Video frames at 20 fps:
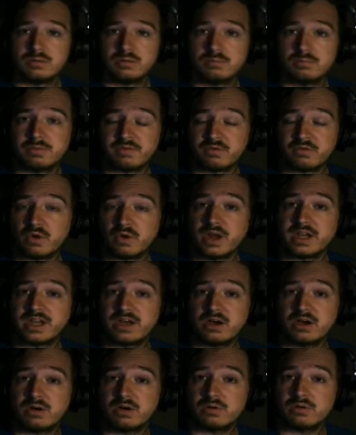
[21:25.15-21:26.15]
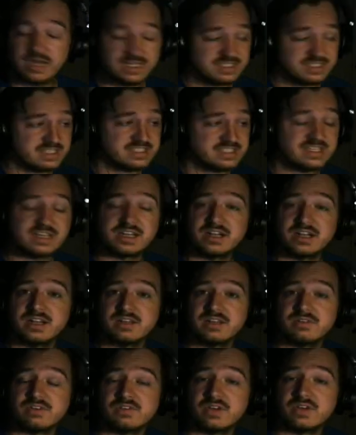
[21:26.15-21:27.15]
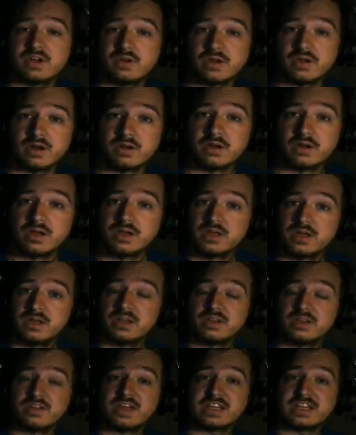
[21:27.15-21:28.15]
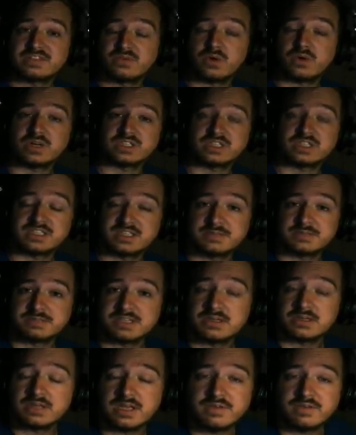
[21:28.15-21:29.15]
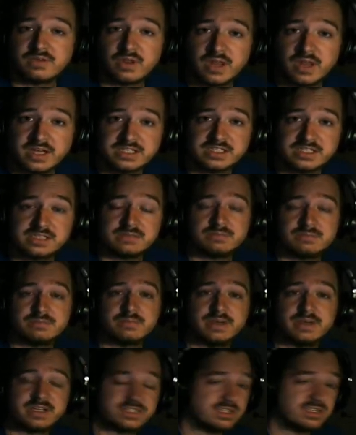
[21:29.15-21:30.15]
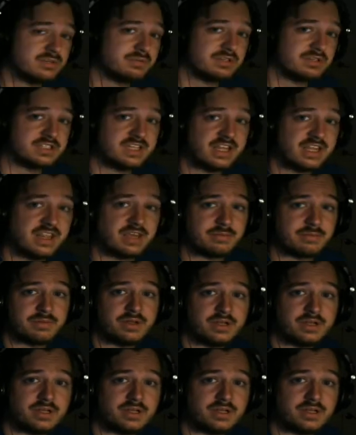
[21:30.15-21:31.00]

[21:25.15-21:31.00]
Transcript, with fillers: But for right now, as I said, I'm going to leave this video here. Thanks for watching this episode. If you liked it, make sure to push that like button.